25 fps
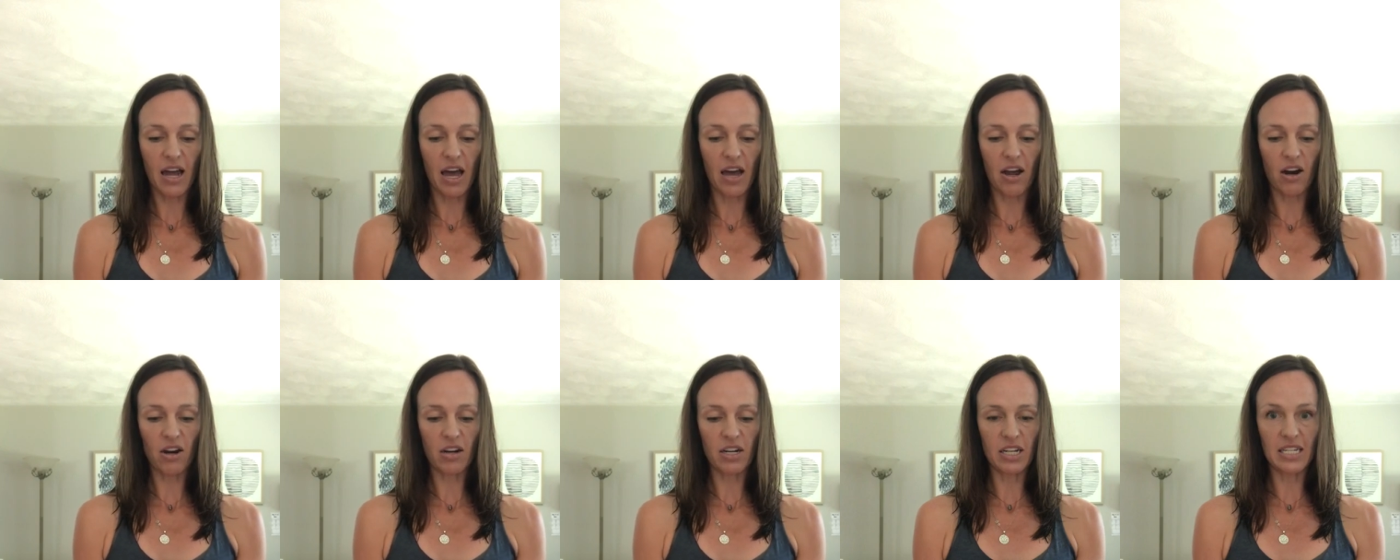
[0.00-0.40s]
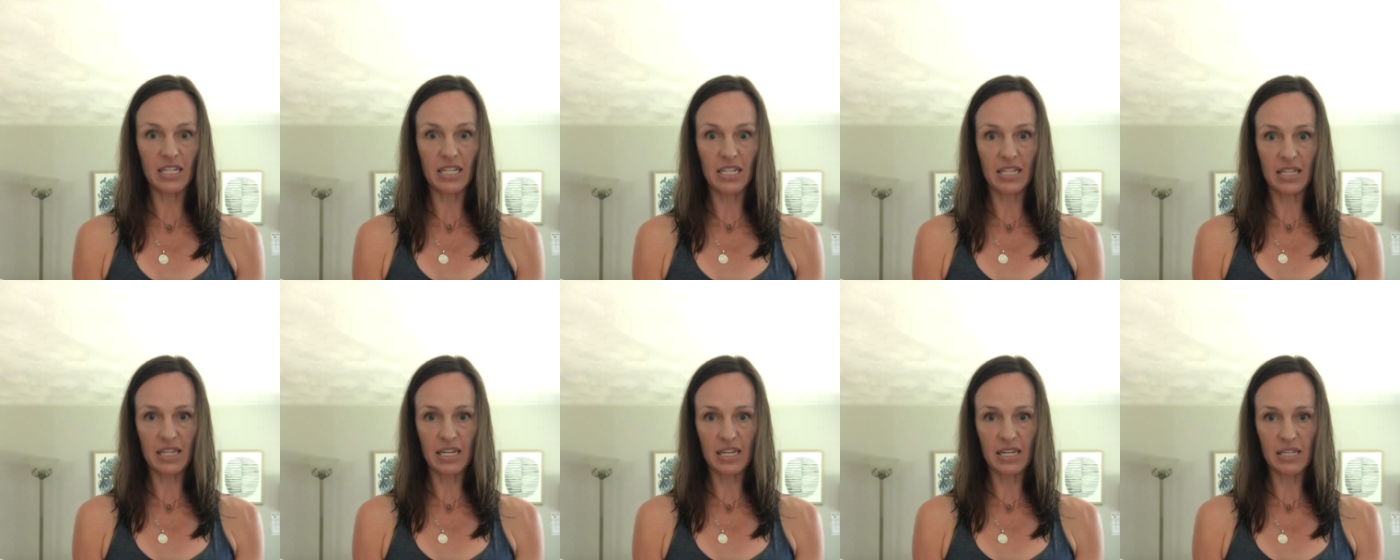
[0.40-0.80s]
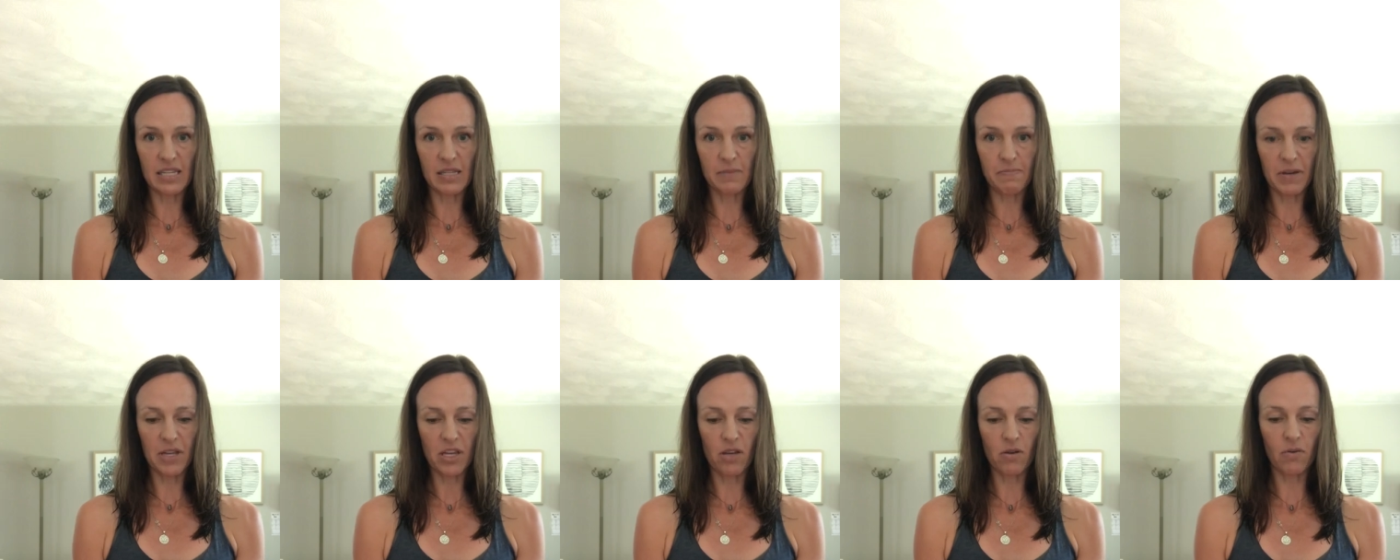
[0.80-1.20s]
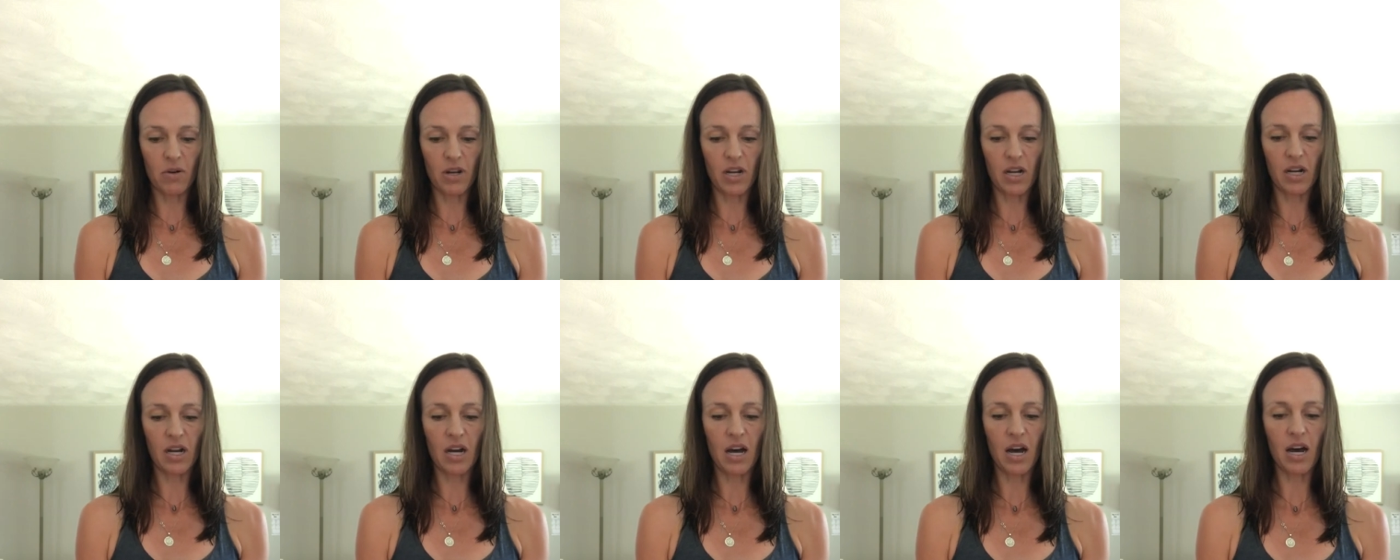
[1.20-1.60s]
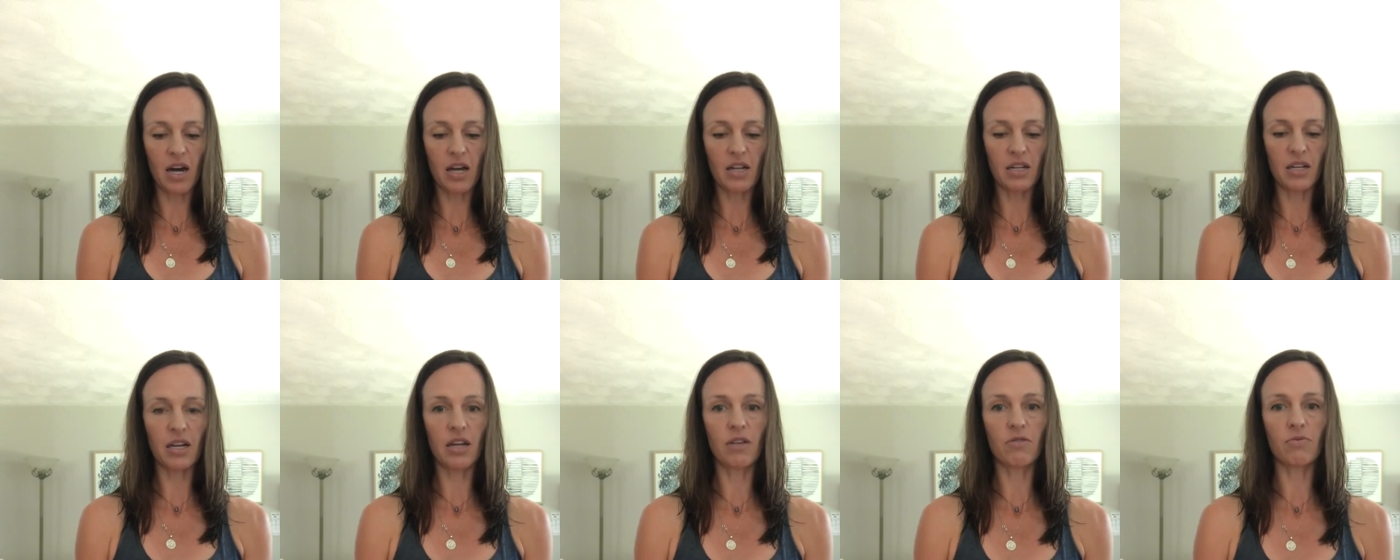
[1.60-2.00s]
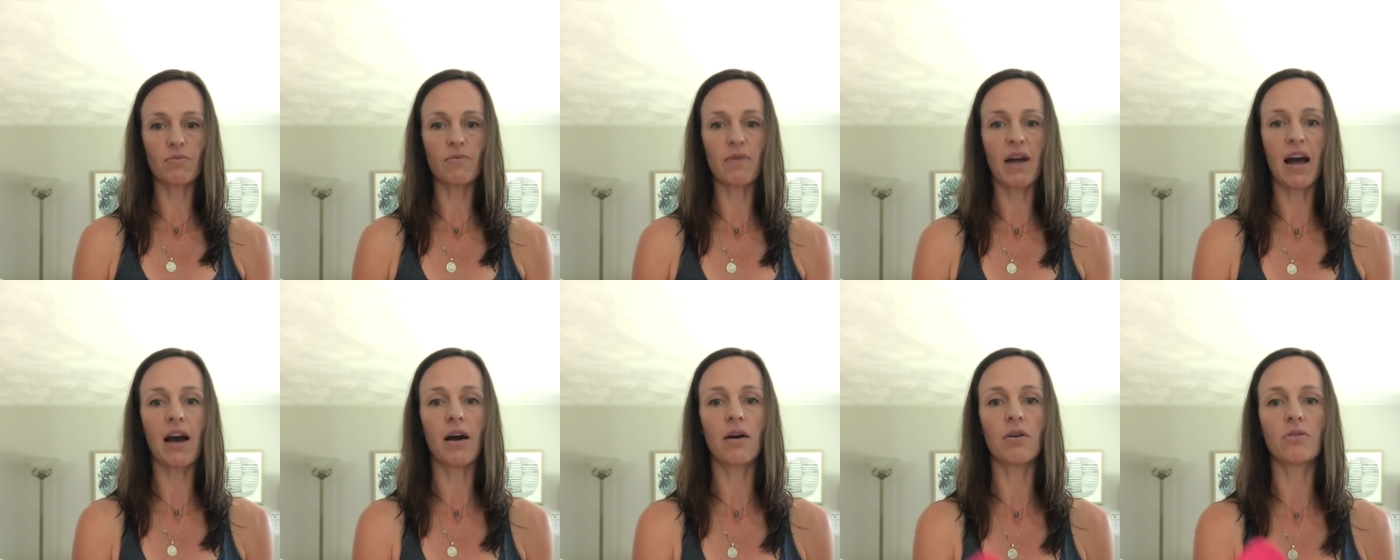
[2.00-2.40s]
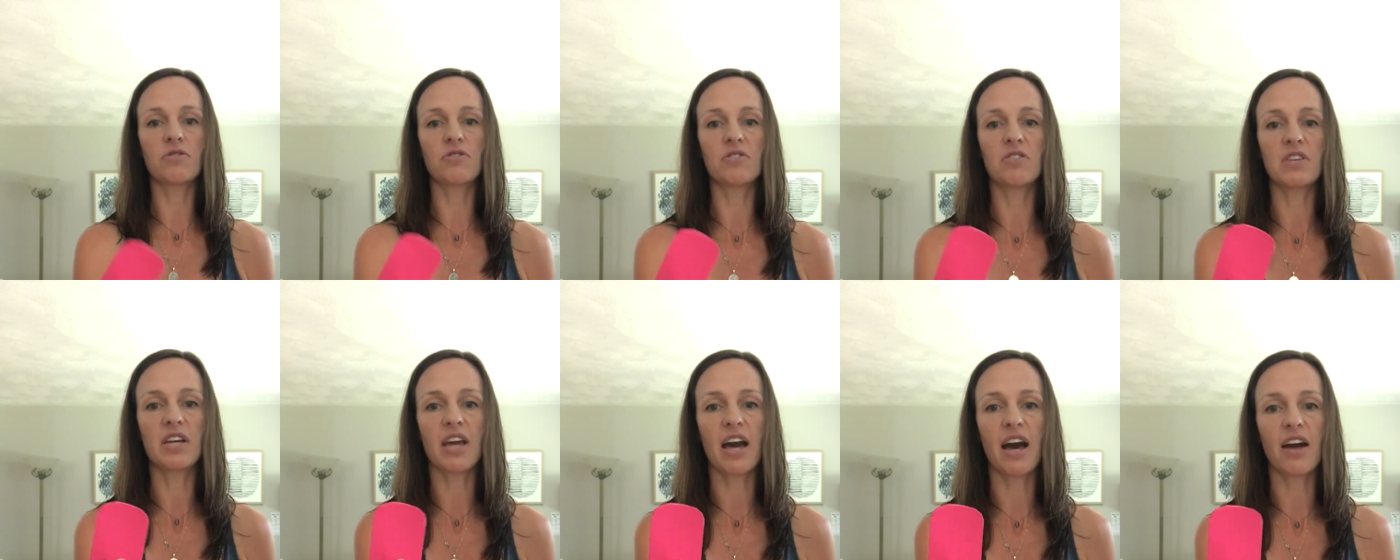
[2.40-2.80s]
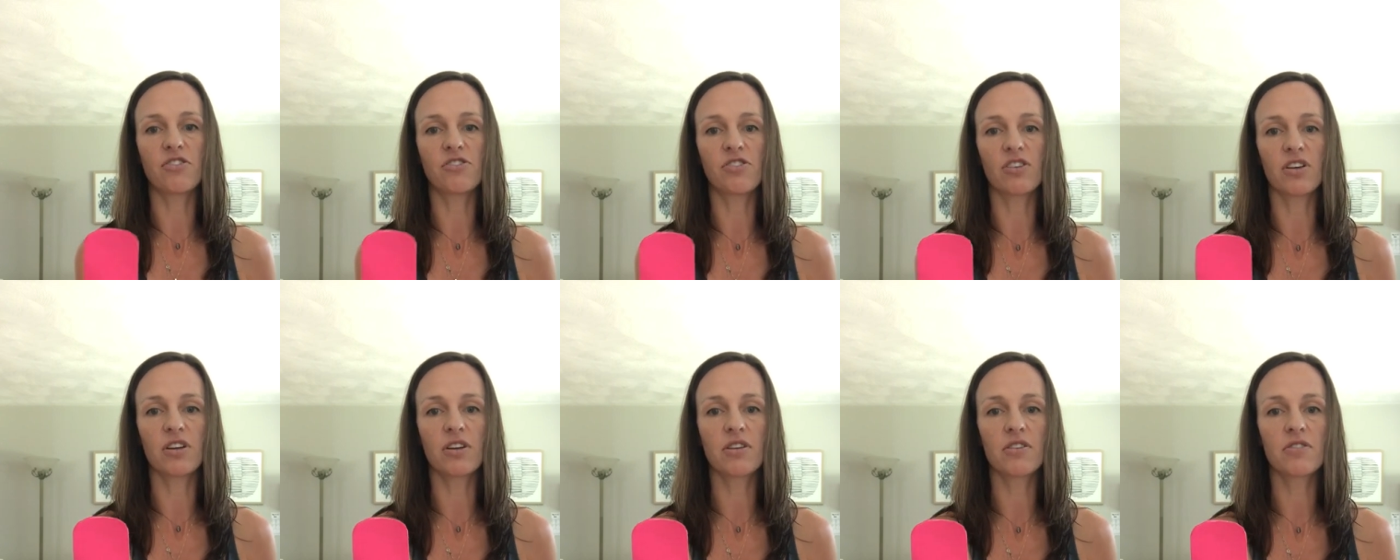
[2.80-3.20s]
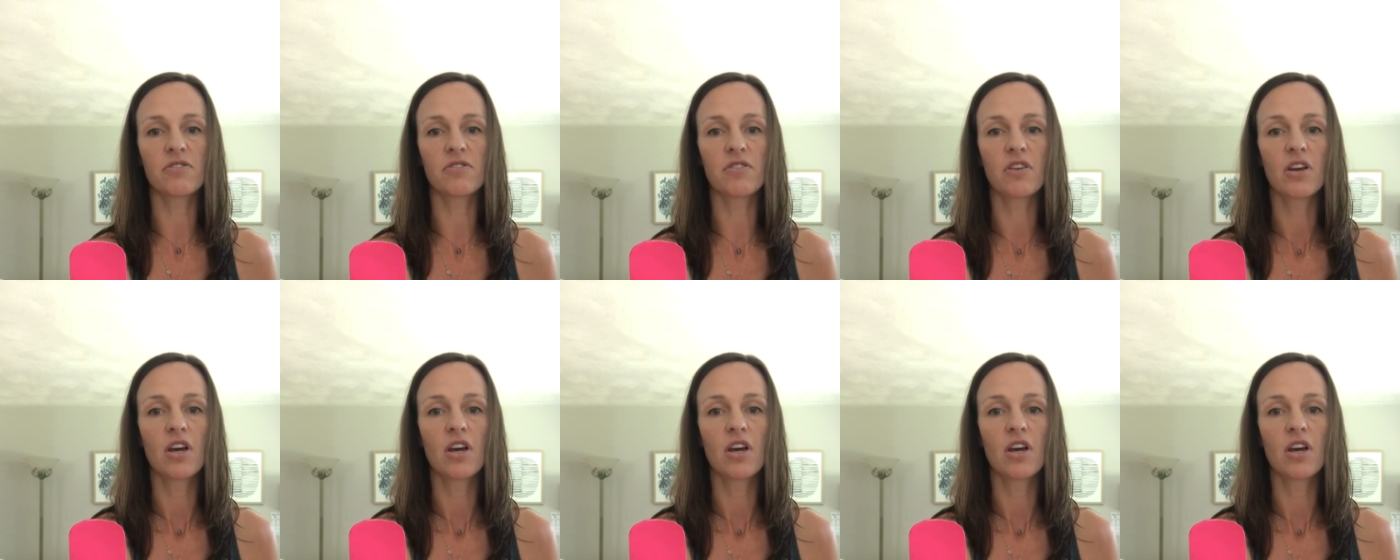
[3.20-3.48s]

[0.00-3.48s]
I already did this, but you want to cut and round the edges